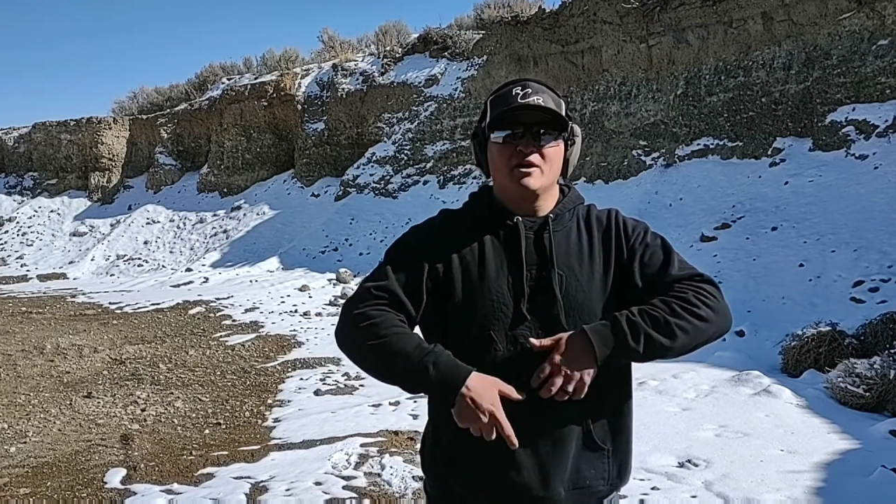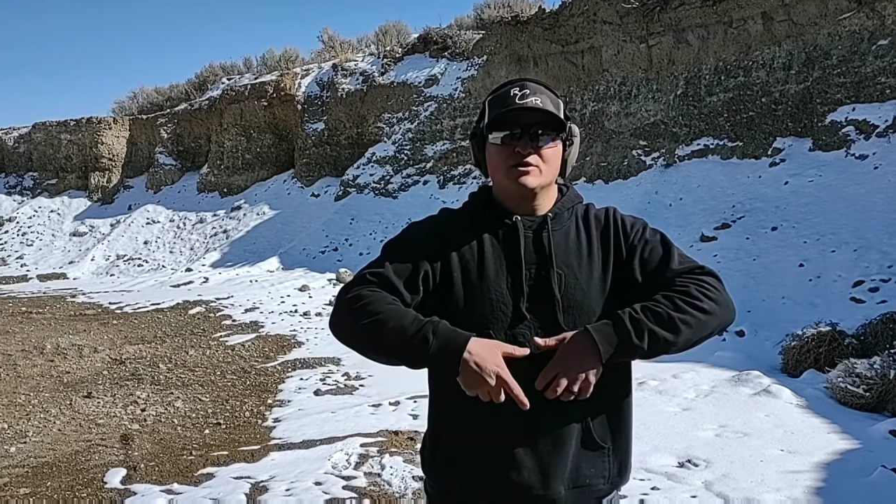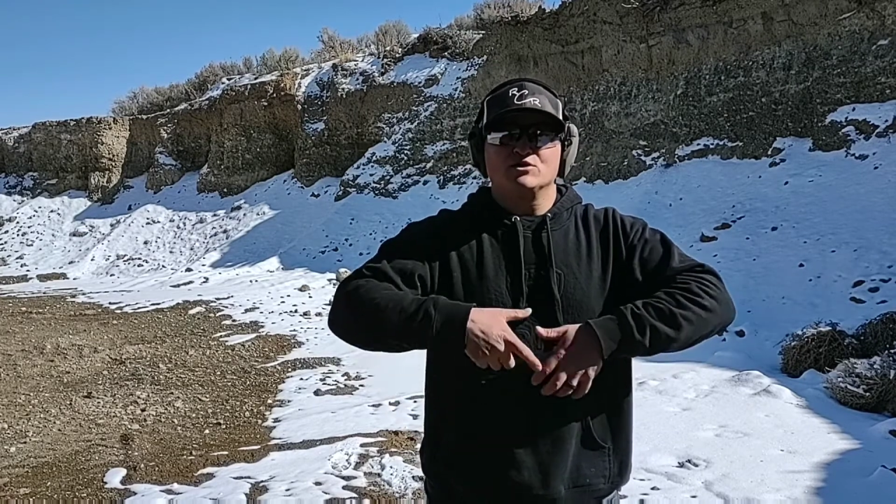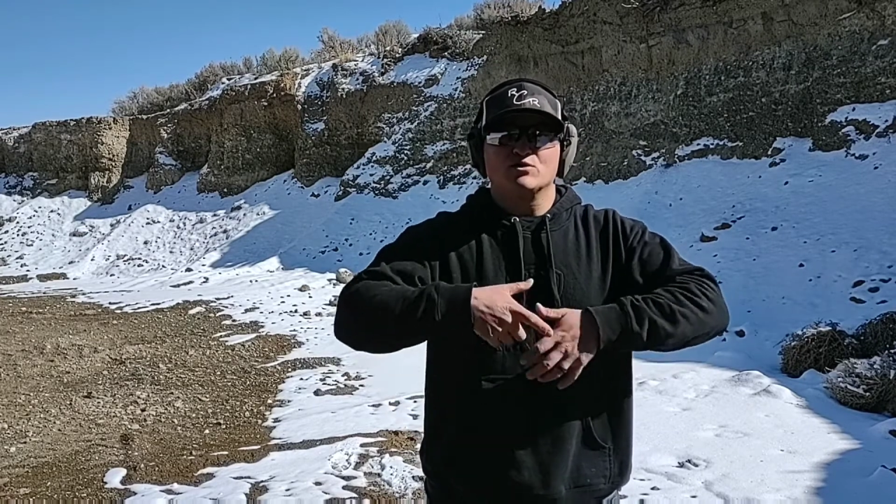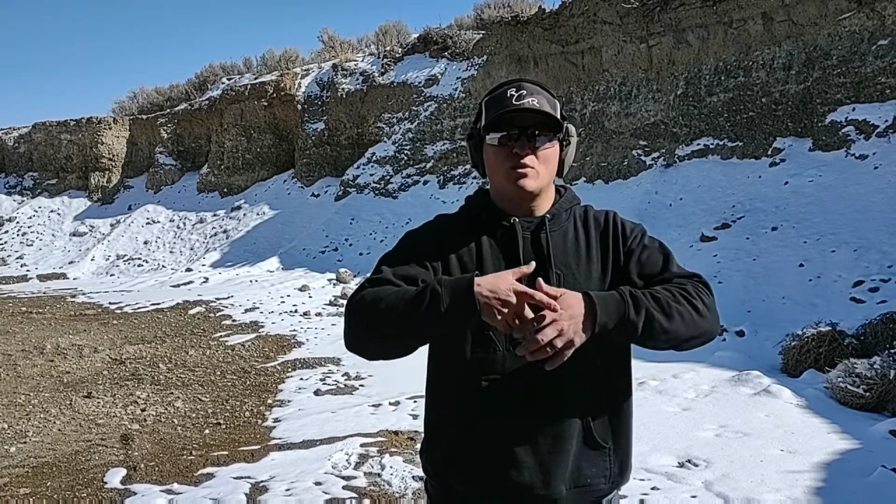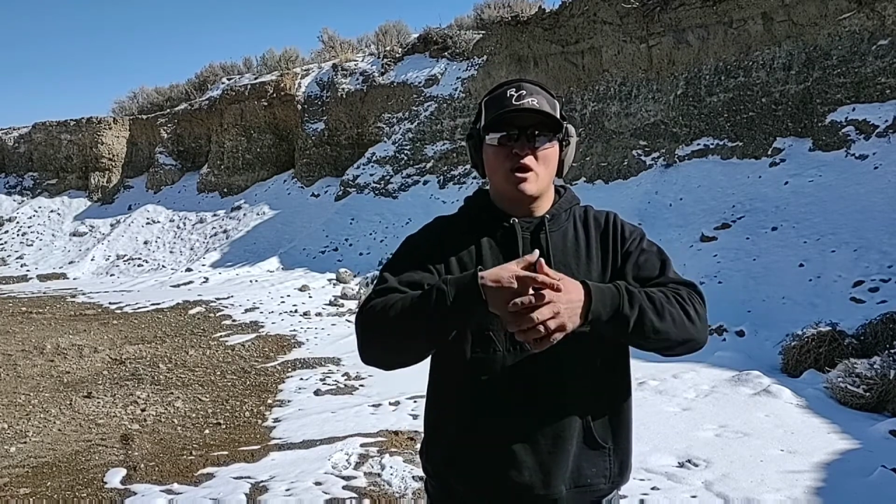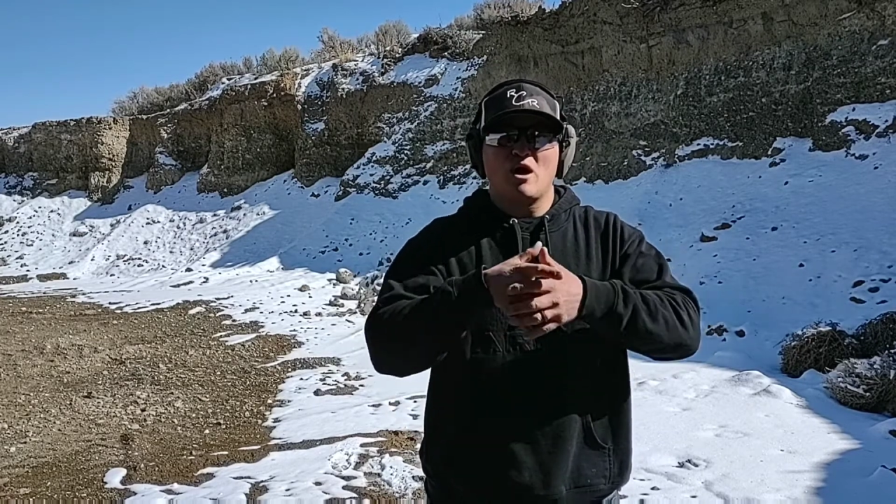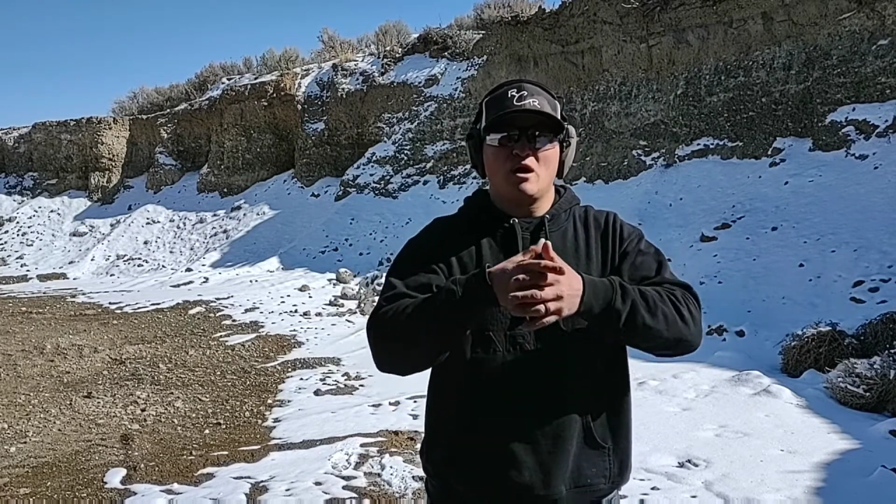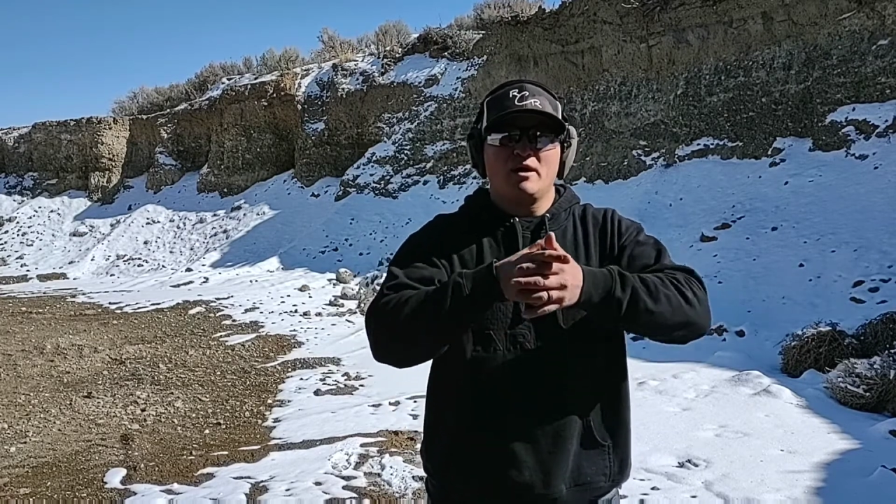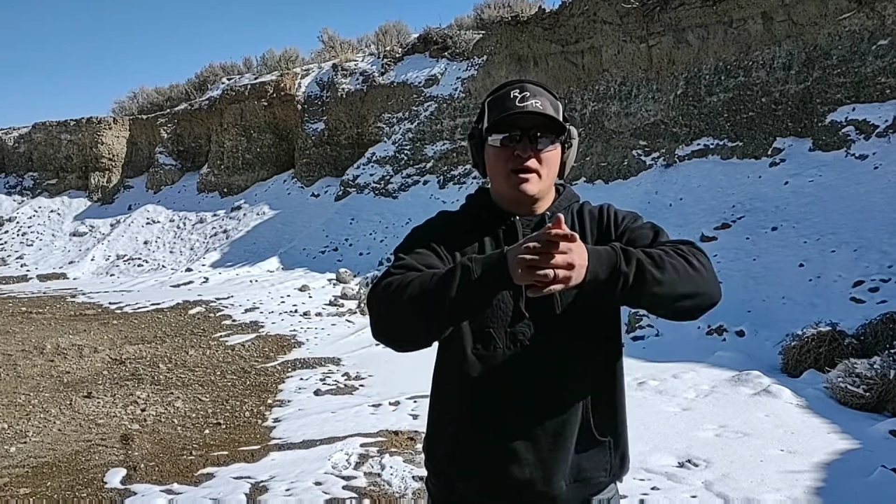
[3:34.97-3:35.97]

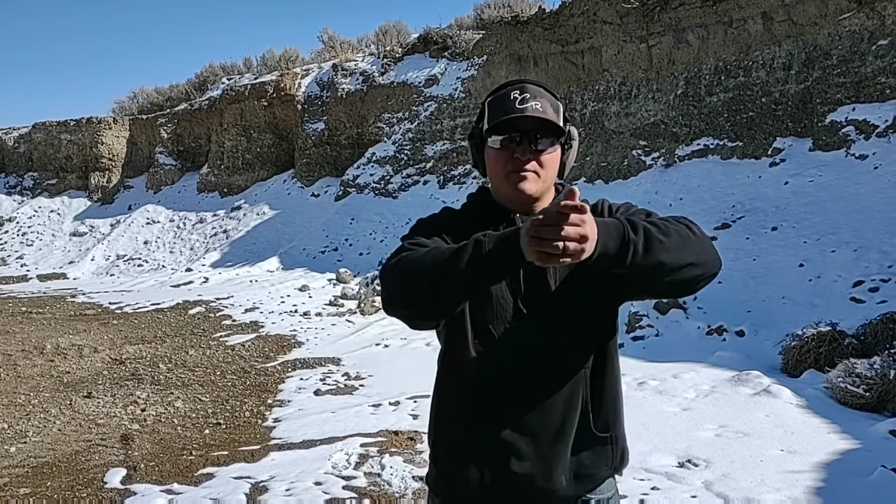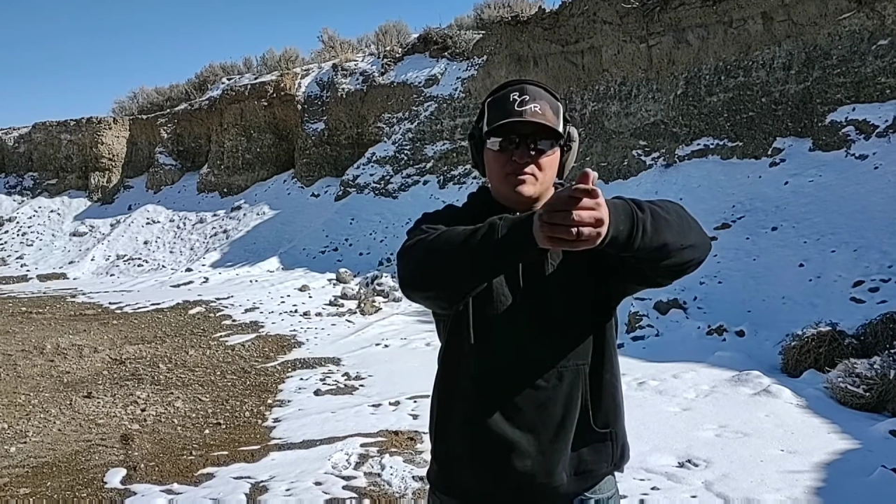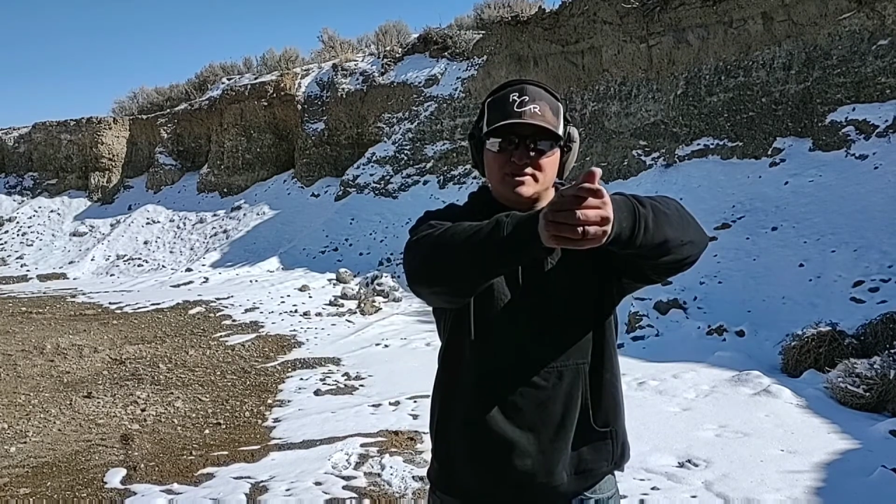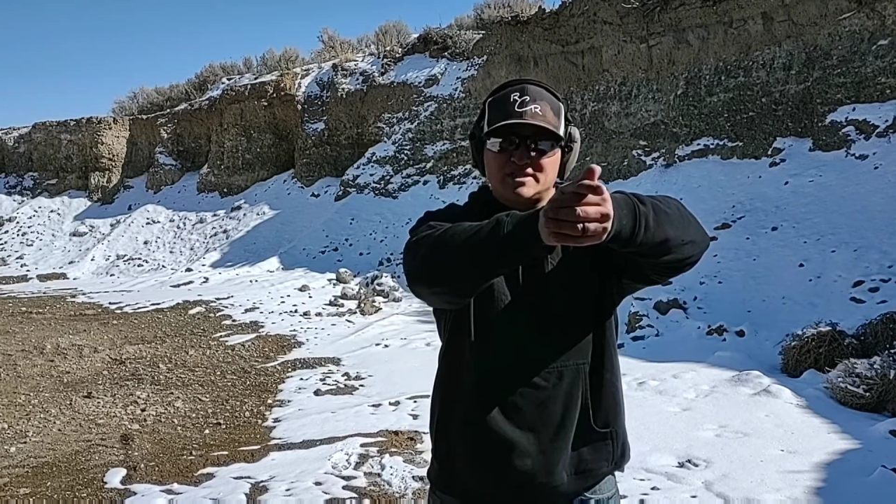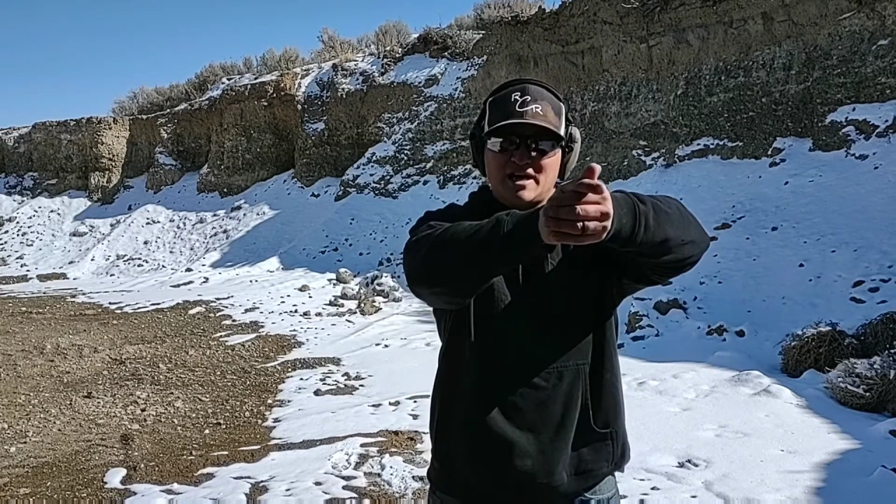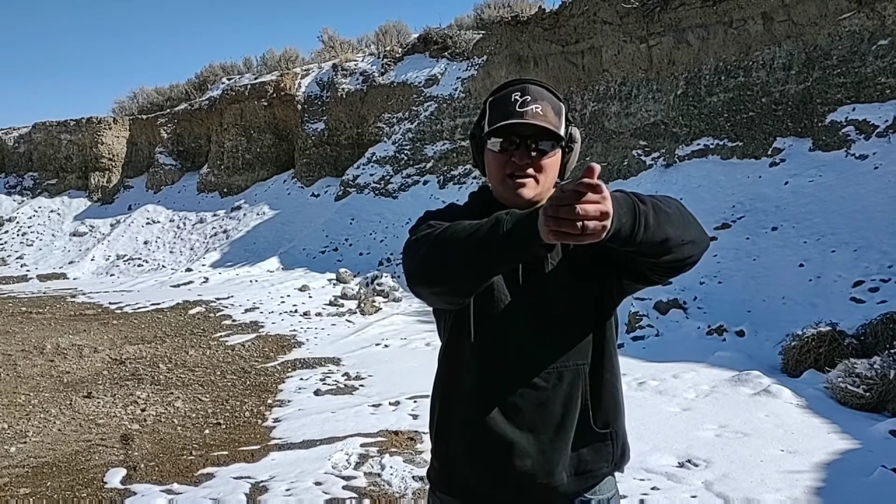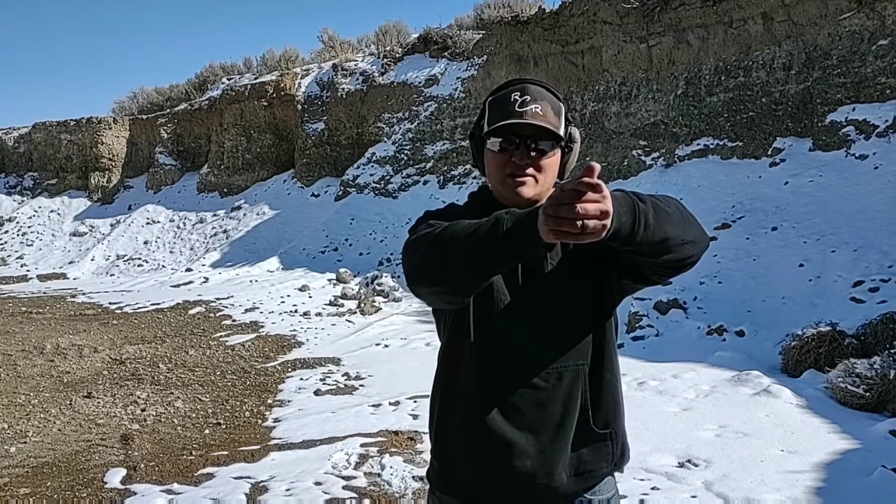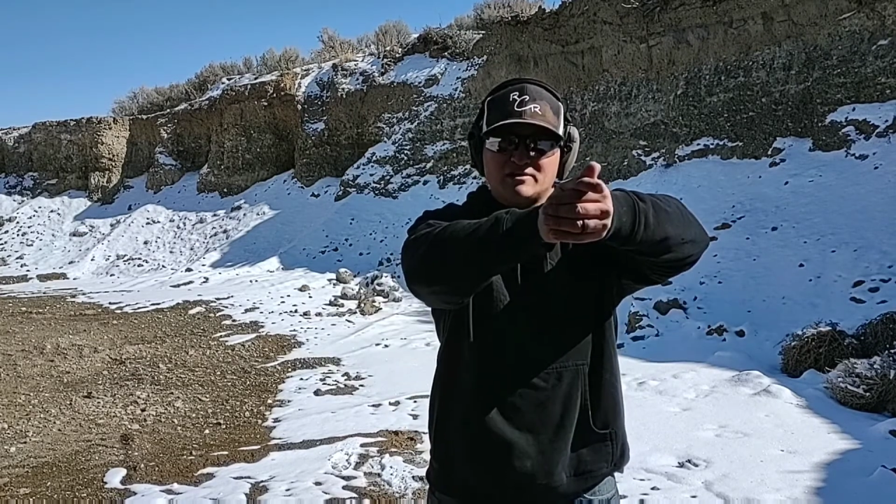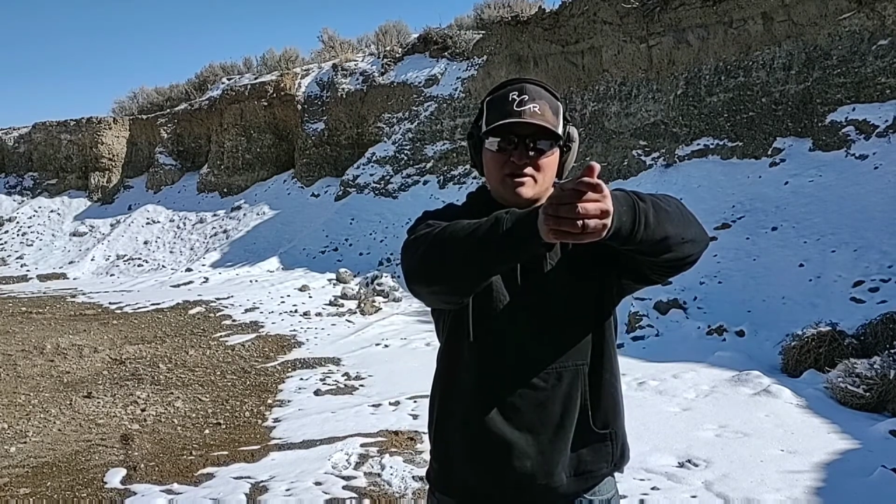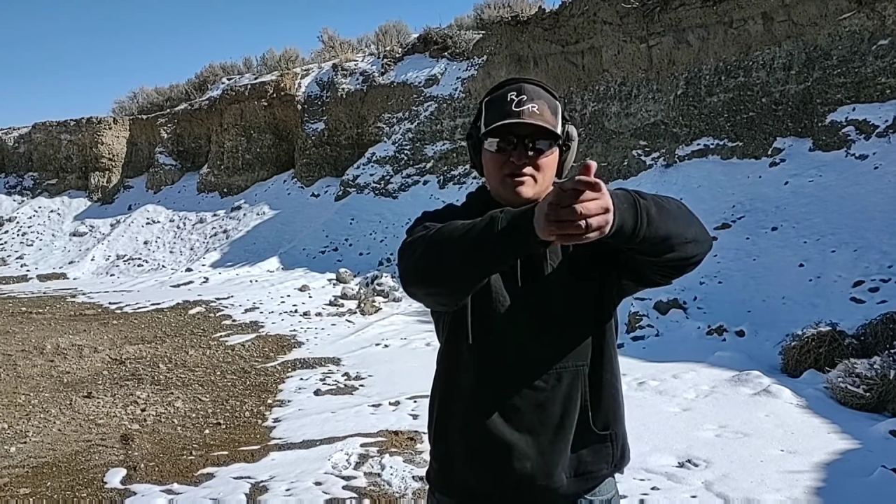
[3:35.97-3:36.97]
draw, and present your